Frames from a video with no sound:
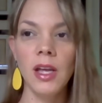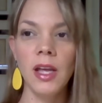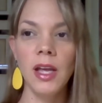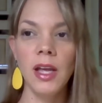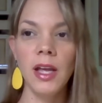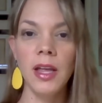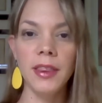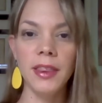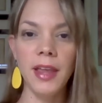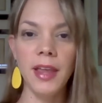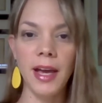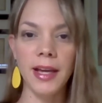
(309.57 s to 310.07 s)

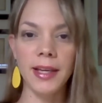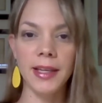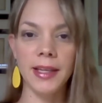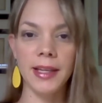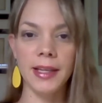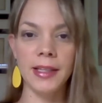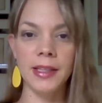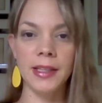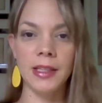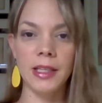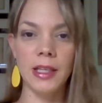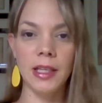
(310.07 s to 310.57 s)
that
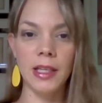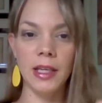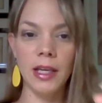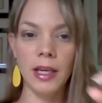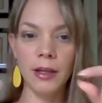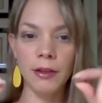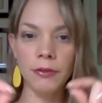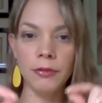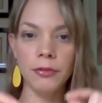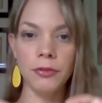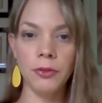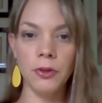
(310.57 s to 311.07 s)
can
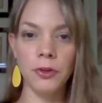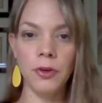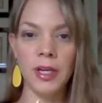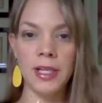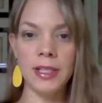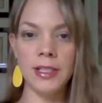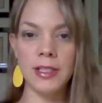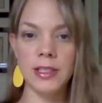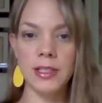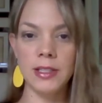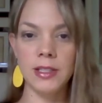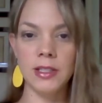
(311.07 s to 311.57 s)

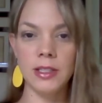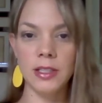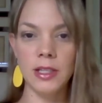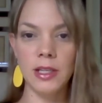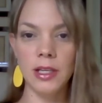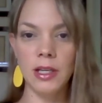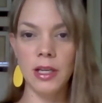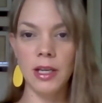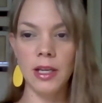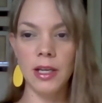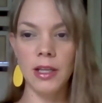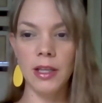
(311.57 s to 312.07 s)
influence
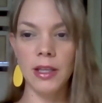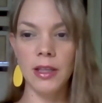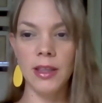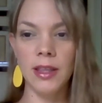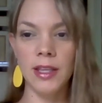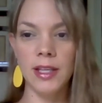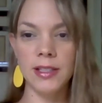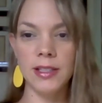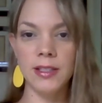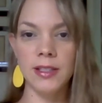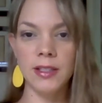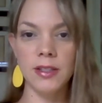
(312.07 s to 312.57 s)

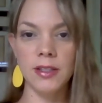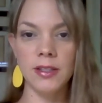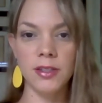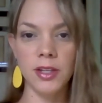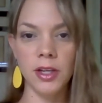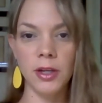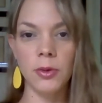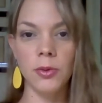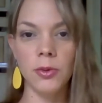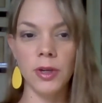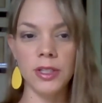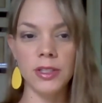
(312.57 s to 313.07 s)
this
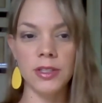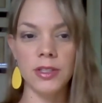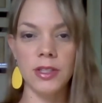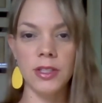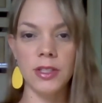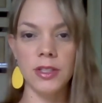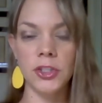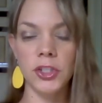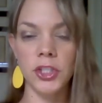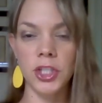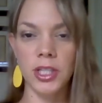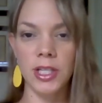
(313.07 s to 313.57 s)
sequence, this
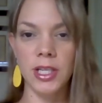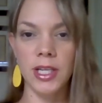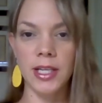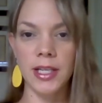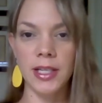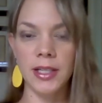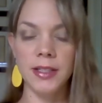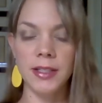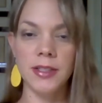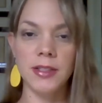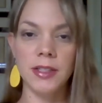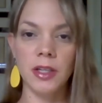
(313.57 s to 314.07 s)
genetic
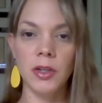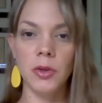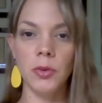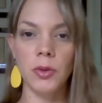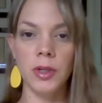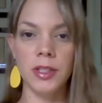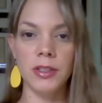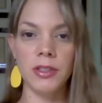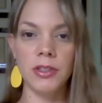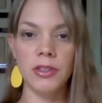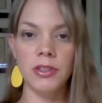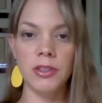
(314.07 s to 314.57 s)

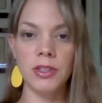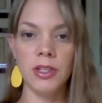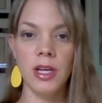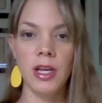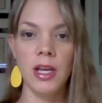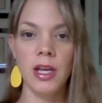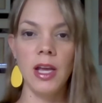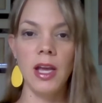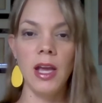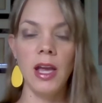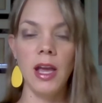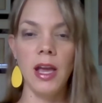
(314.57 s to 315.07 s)
sequence,
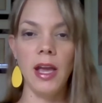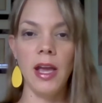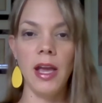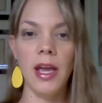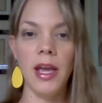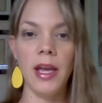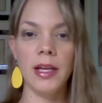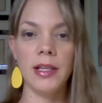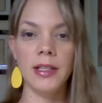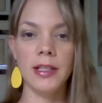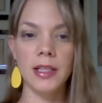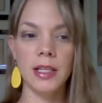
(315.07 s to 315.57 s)

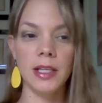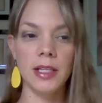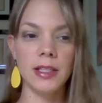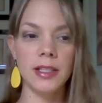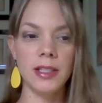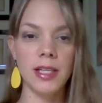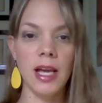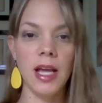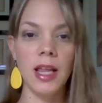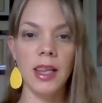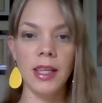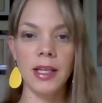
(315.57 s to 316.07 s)
and
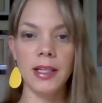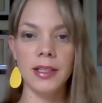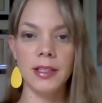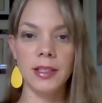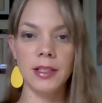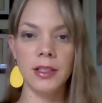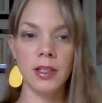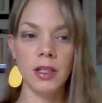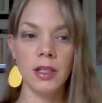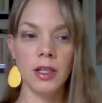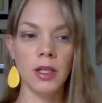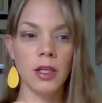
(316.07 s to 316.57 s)
tell it,
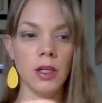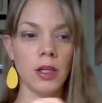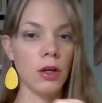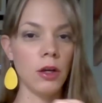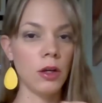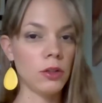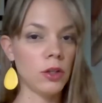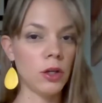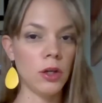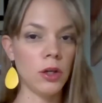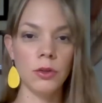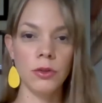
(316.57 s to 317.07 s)

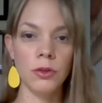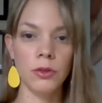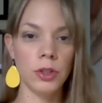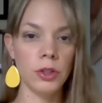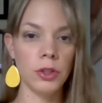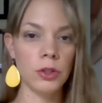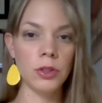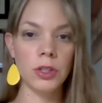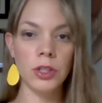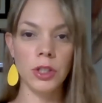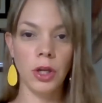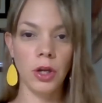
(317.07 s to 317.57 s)
no,
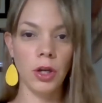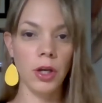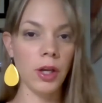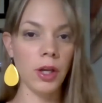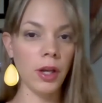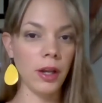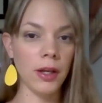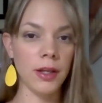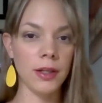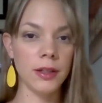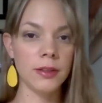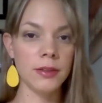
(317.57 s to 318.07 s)
you're not going
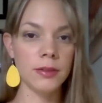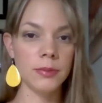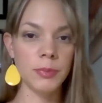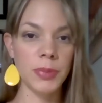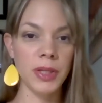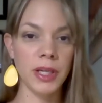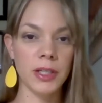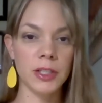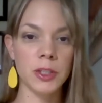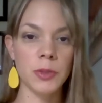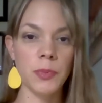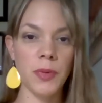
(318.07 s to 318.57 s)
to be
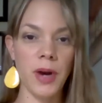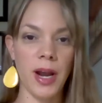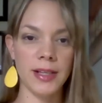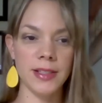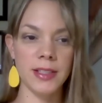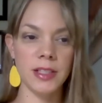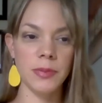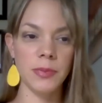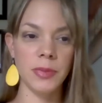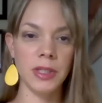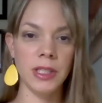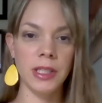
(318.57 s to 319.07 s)

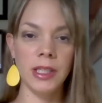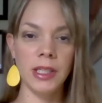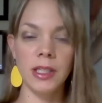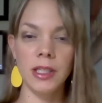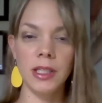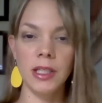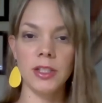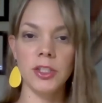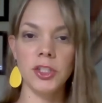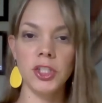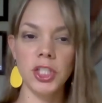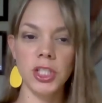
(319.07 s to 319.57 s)
expressed, meaning a
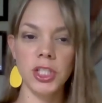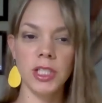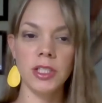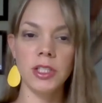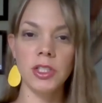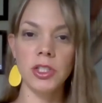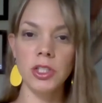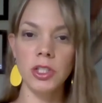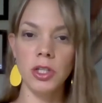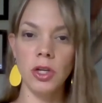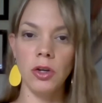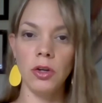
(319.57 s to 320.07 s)
gene is
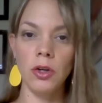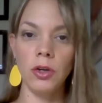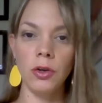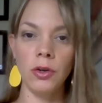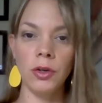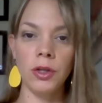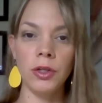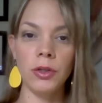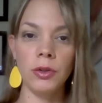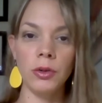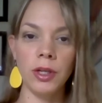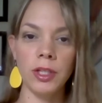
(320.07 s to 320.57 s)
not
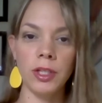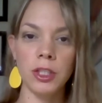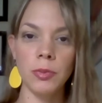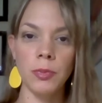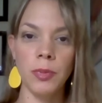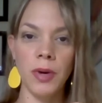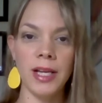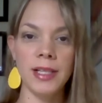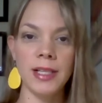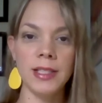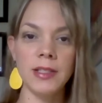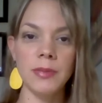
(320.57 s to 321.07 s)
going to
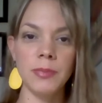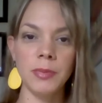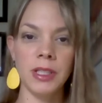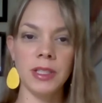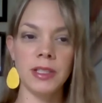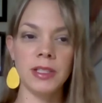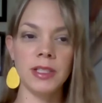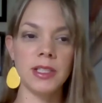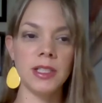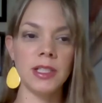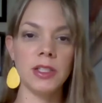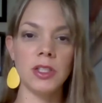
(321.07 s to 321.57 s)
express,
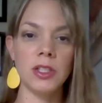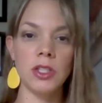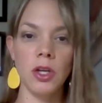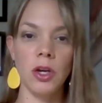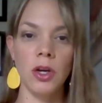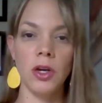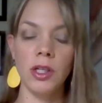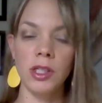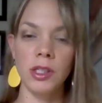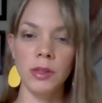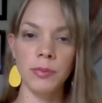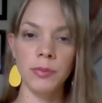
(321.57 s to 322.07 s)
means it's not
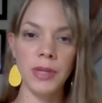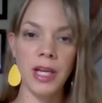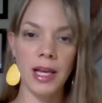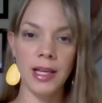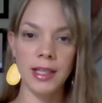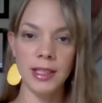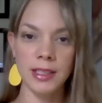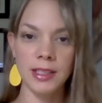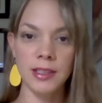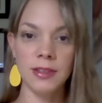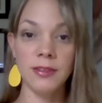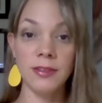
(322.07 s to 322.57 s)
going to be
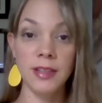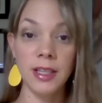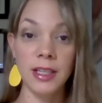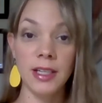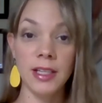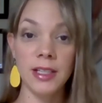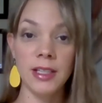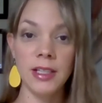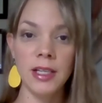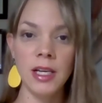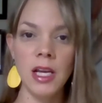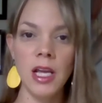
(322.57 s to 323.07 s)
activated,
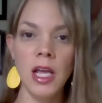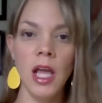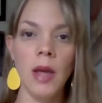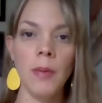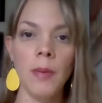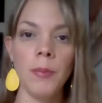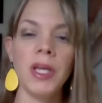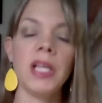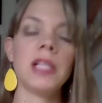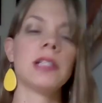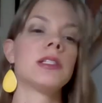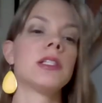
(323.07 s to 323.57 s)

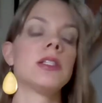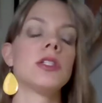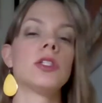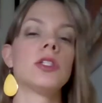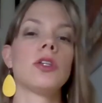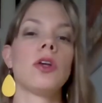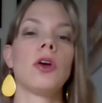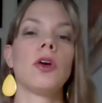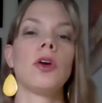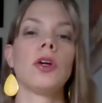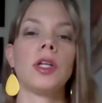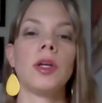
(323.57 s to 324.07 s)
means it's
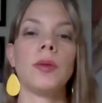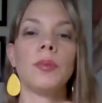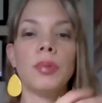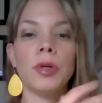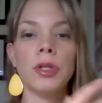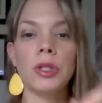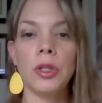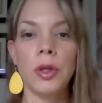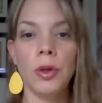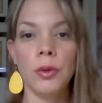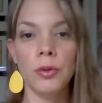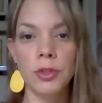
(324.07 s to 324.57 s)
not going to
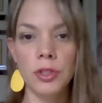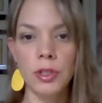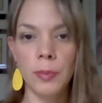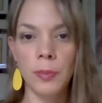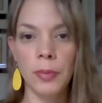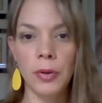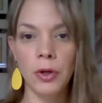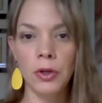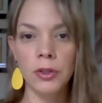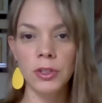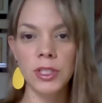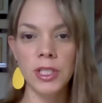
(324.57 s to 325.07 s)
produce a
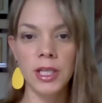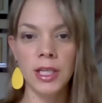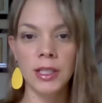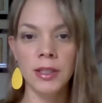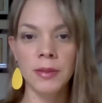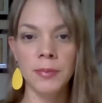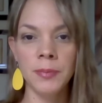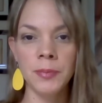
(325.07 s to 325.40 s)
protein